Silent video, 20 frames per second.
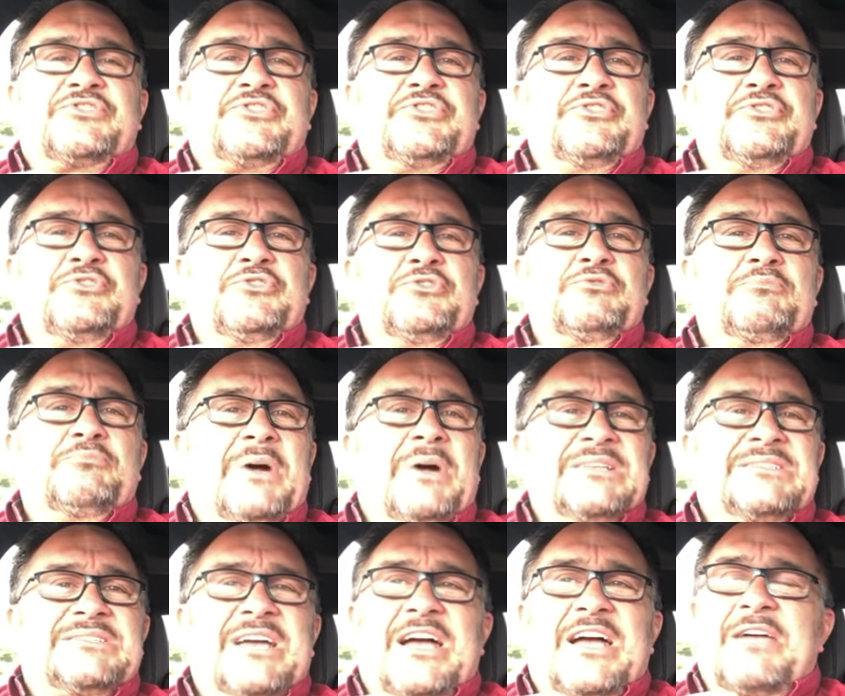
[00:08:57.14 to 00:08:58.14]
to my
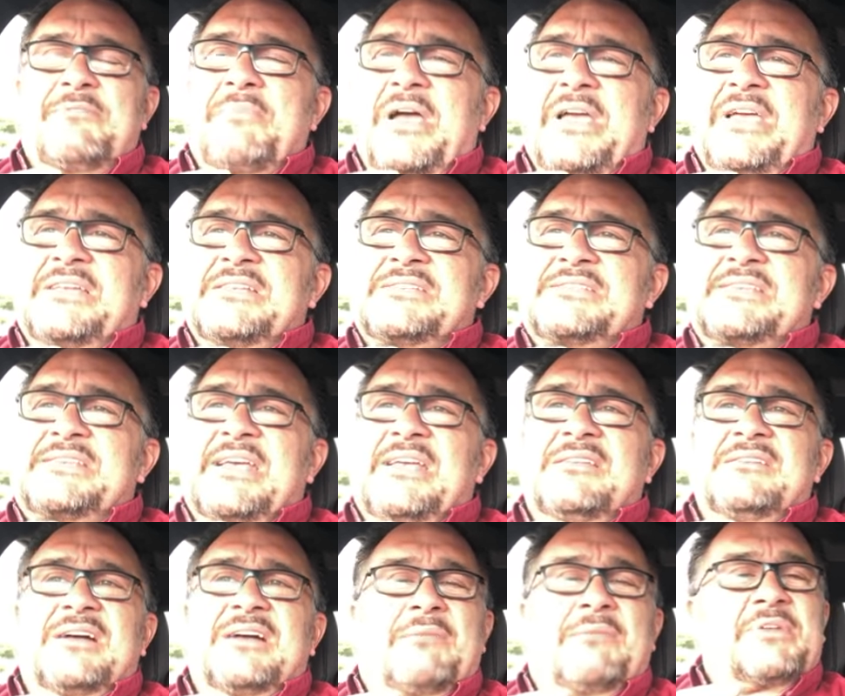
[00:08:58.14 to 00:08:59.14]
time, I can
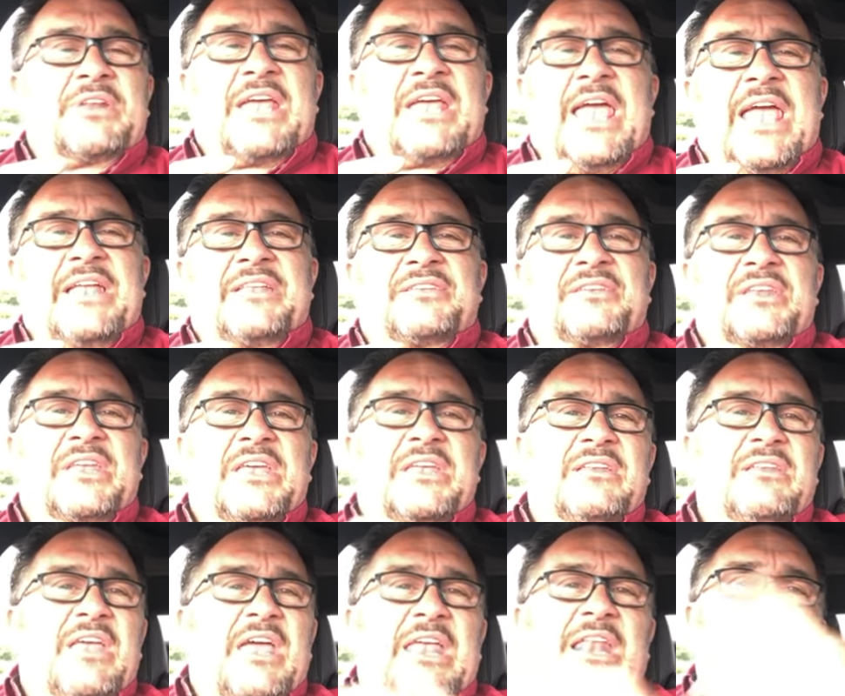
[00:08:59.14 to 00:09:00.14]
say I'm going to hand it
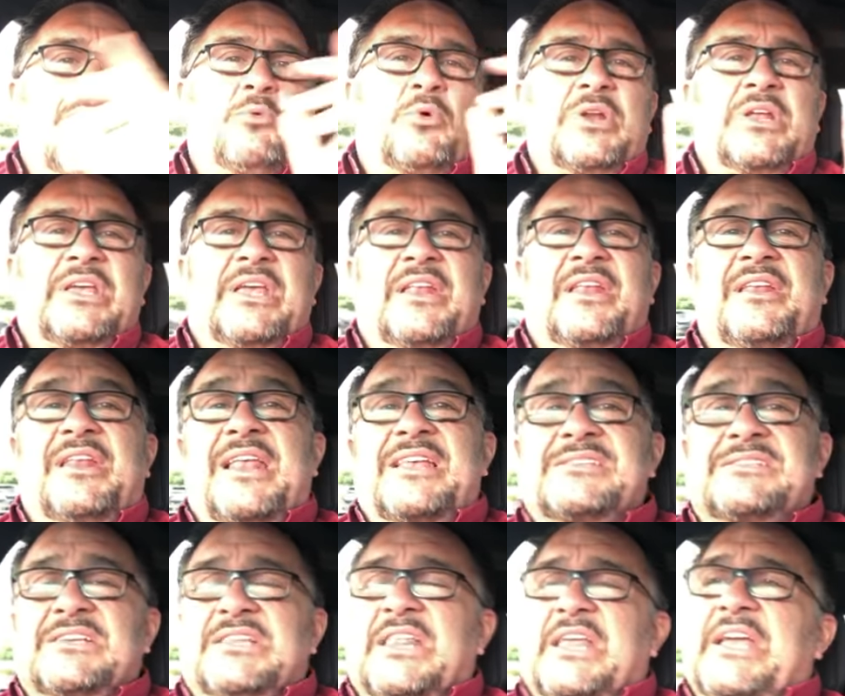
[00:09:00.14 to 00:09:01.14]
in and I want to get an
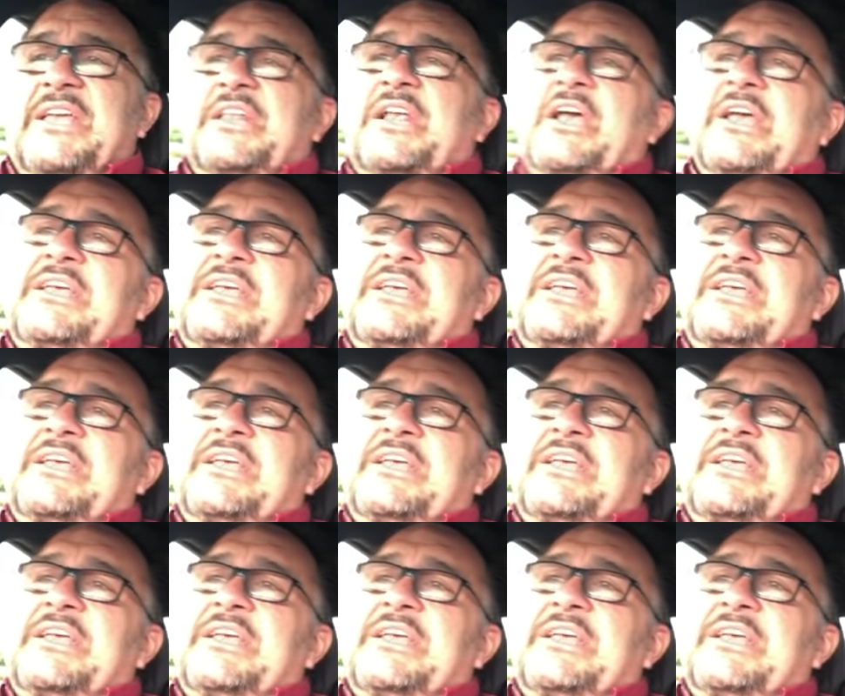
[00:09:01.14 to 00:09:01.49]
Escalade. I